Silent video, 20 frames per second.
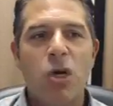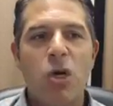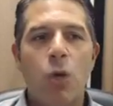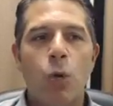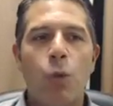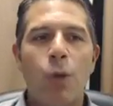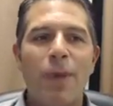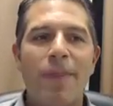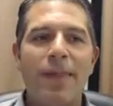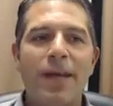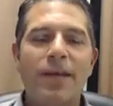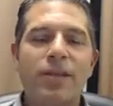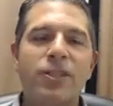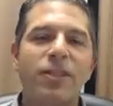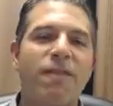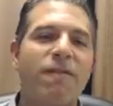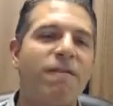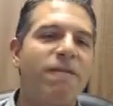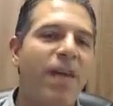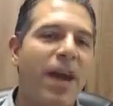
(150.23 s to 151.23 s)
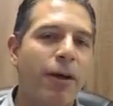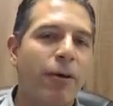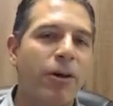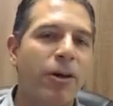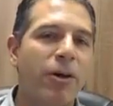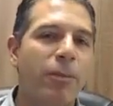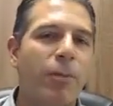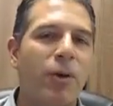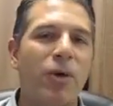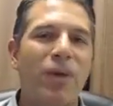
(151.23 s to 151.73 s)
When there's a
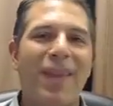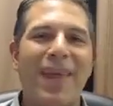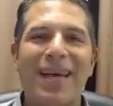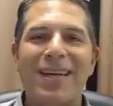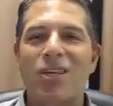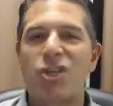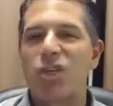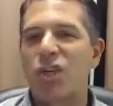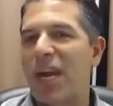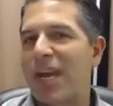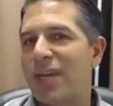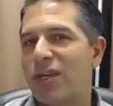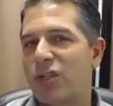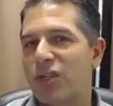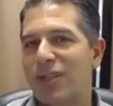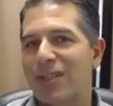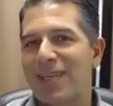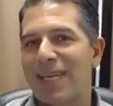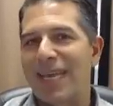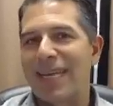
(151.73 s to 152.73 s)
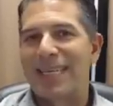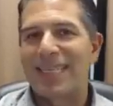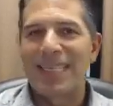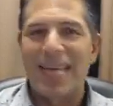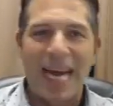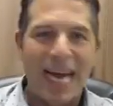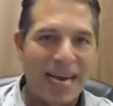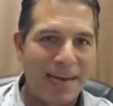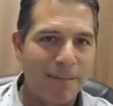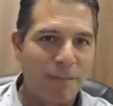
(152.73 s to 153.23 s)
variable that changes, like
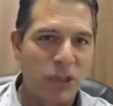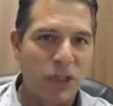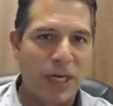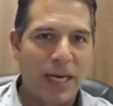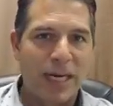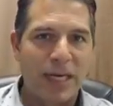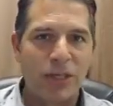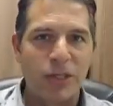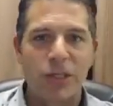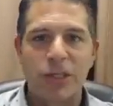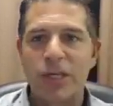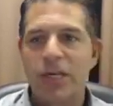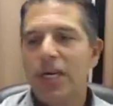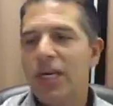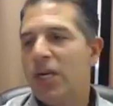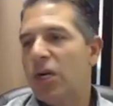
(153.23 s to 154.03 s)
time change,